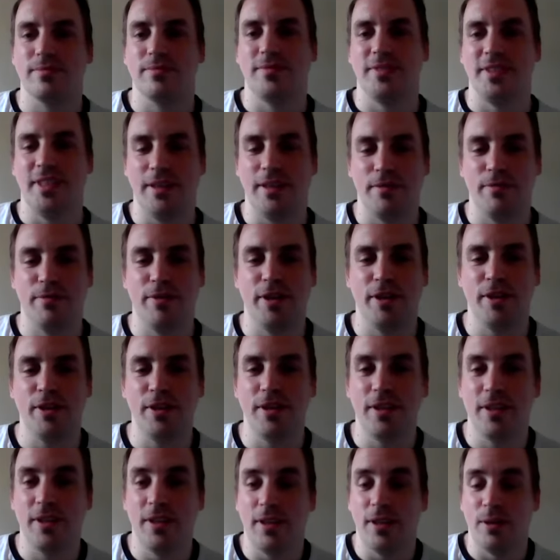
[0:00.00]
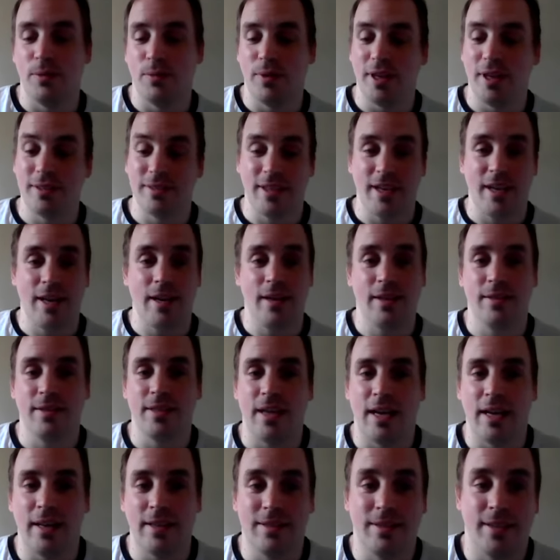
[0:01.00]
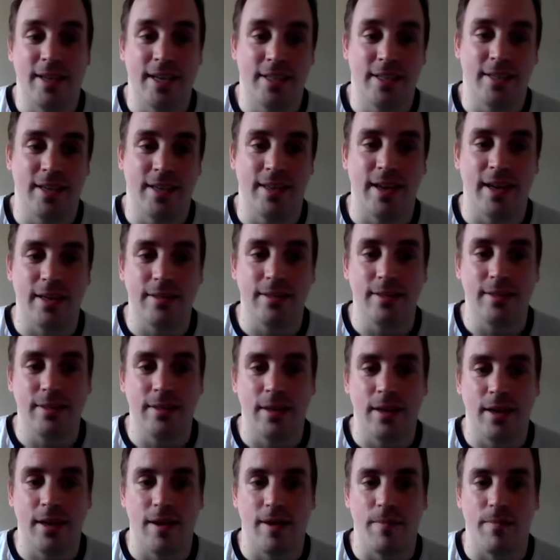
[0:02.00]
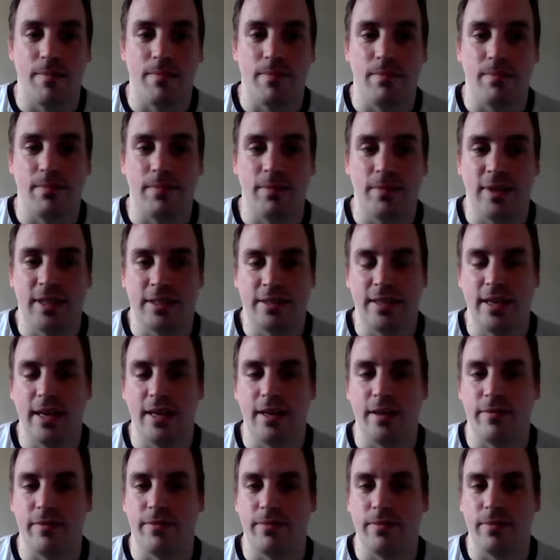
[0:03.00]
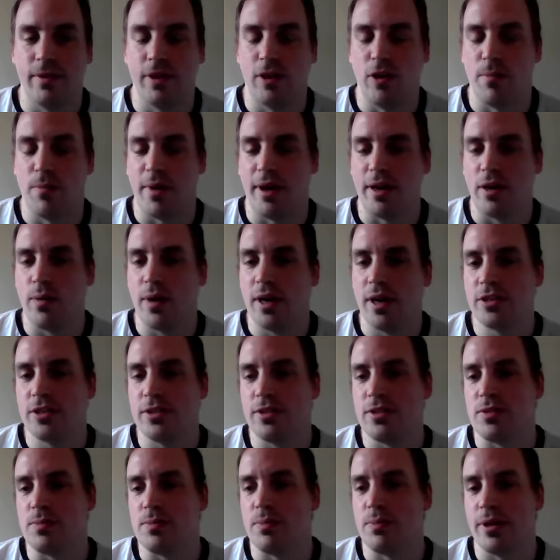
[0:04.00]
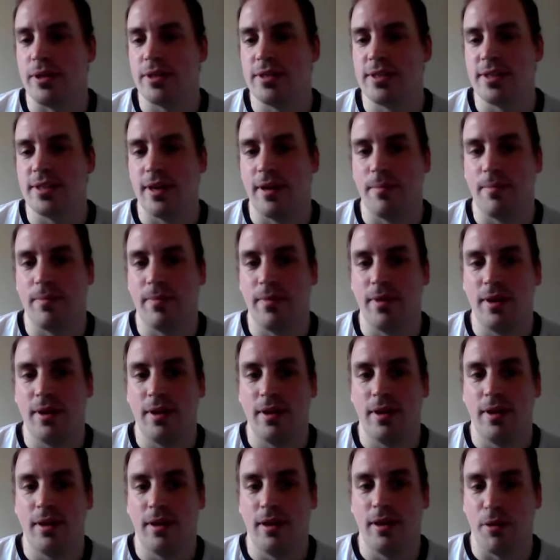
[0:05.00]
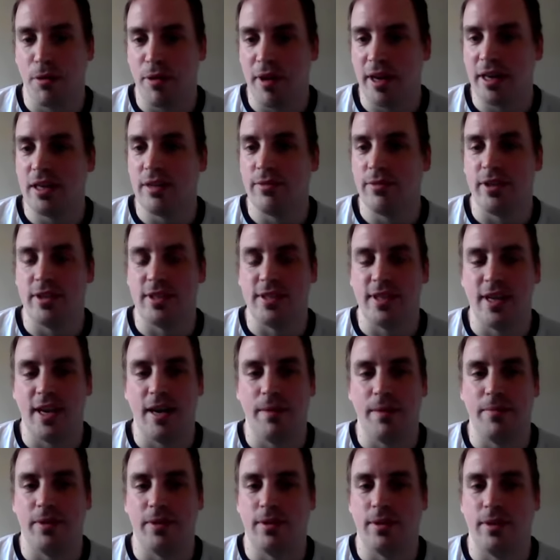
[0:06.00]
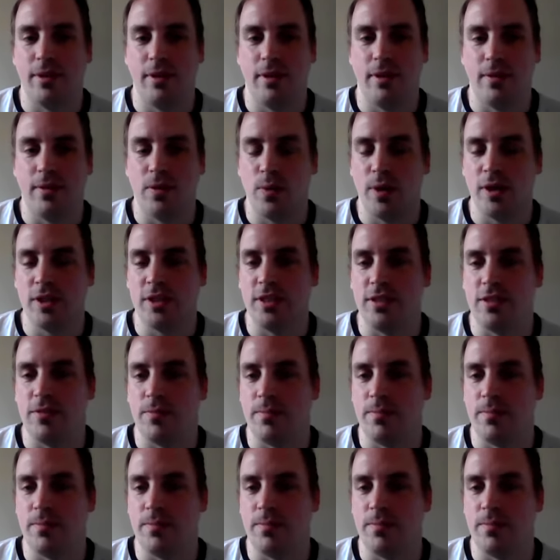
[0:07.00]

Yeah, very good. Well, I like you say, that that's the end of, you know, my questions. But you know, thank you for your time. The questions